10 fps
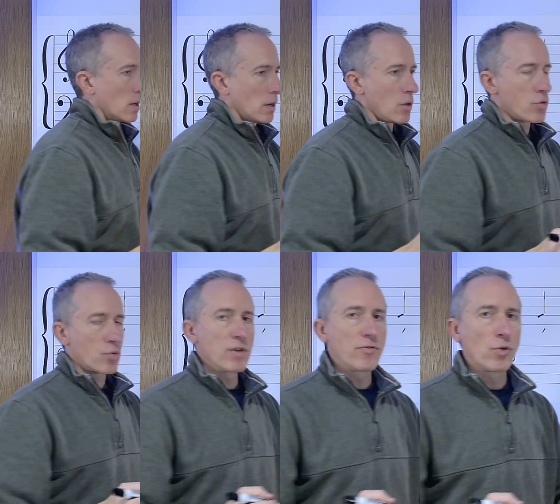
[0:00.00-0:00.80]
In
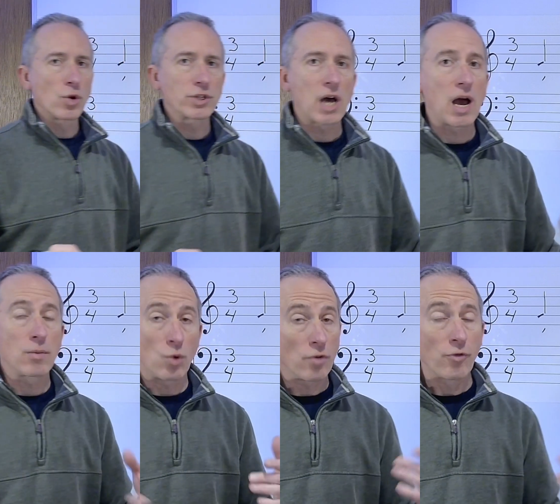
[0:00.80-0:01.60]
3/4
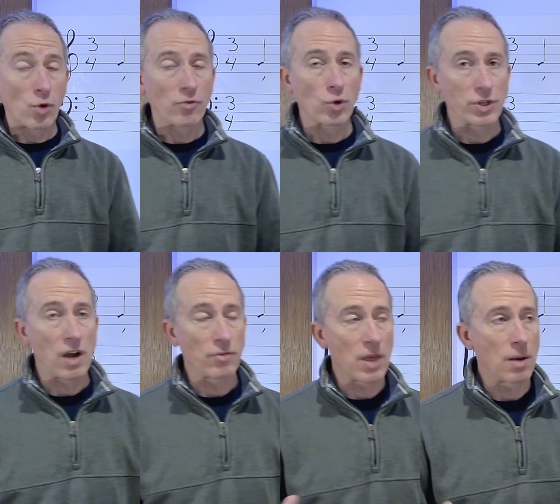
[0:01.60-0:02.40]
time, or 4/4
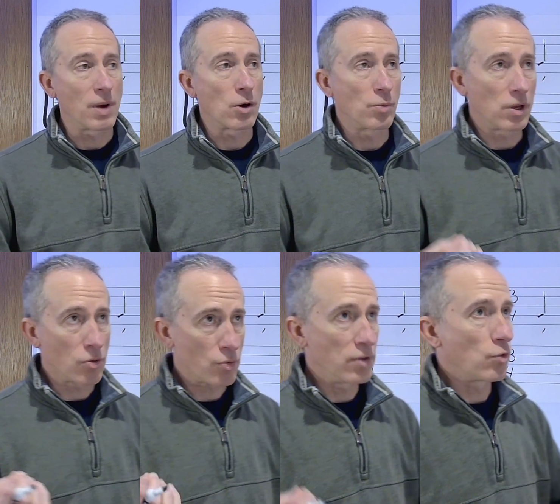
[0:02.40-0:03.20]
time for that matter, but in
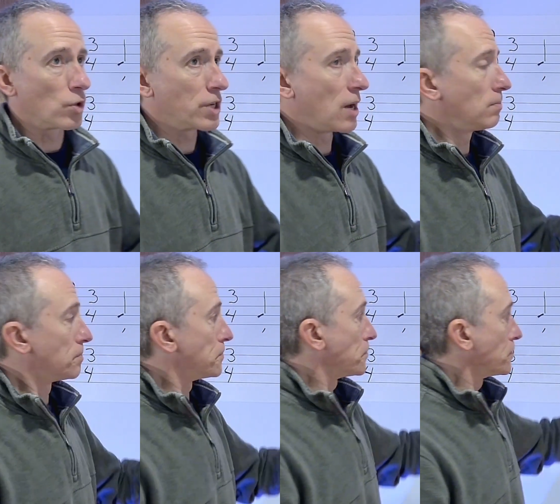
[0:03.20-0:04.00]
3/4 time,
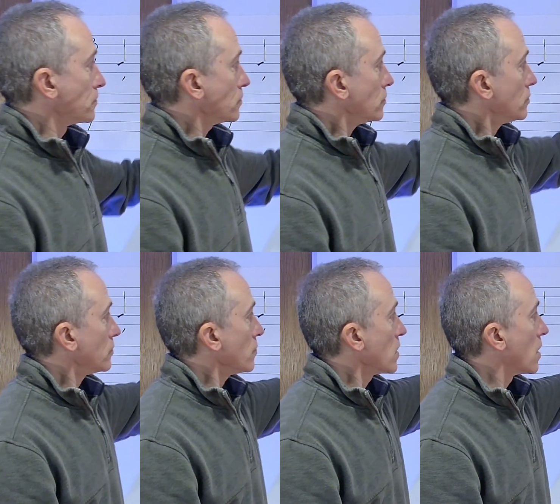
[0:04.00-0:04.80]

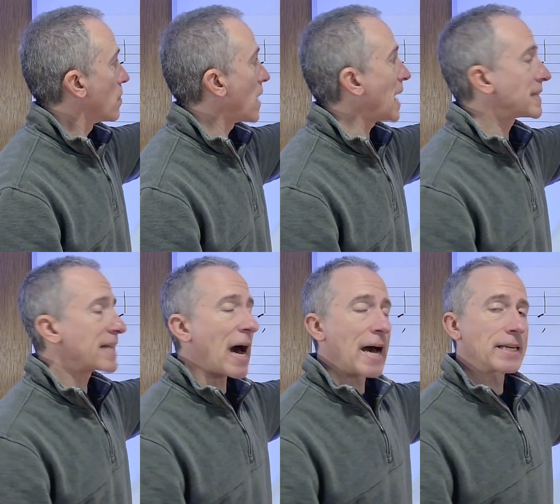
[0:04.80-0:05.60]
that
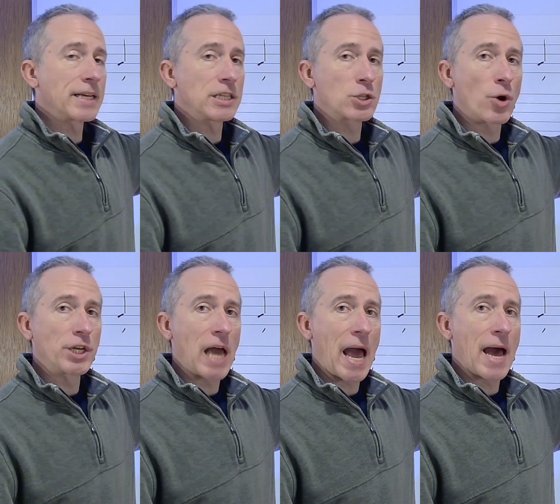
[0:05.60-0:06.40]
dot is going
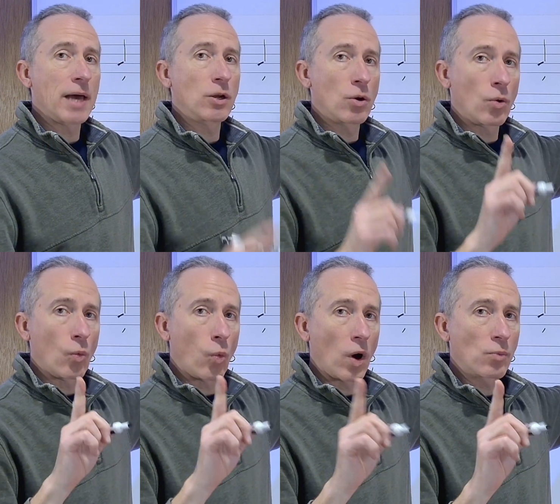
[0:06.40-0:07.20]
to add
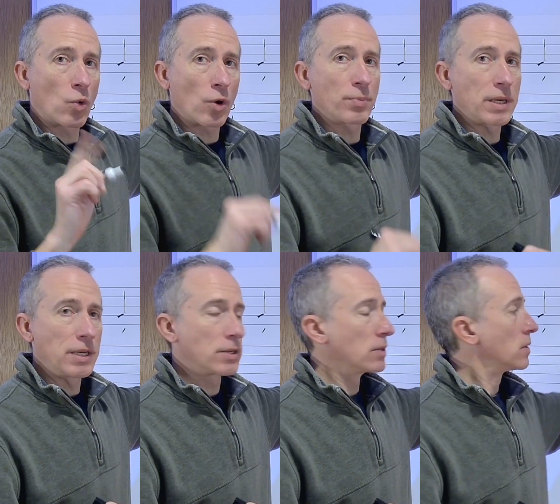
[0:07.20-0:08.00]
1 more
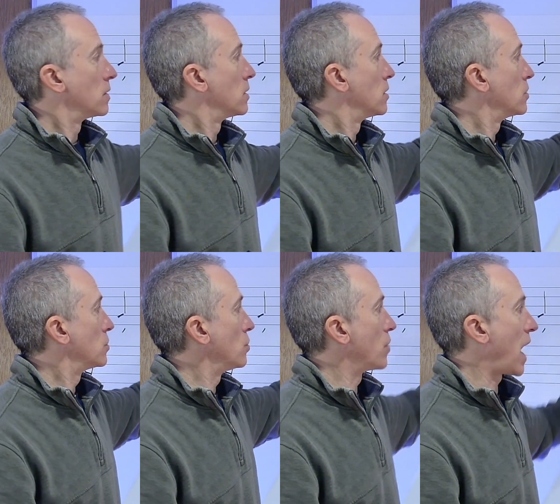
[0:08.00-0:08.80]
beat
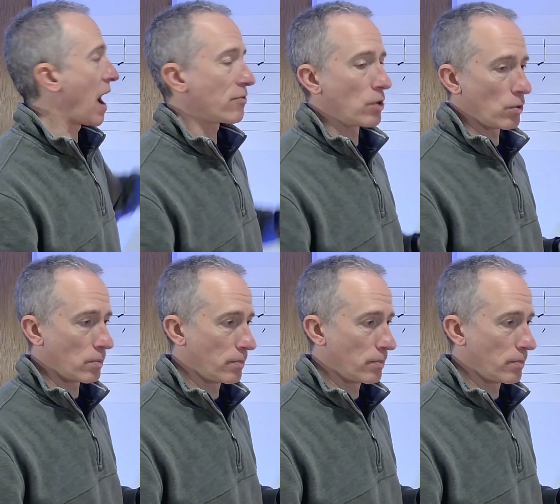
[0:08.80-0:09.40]
to the half note.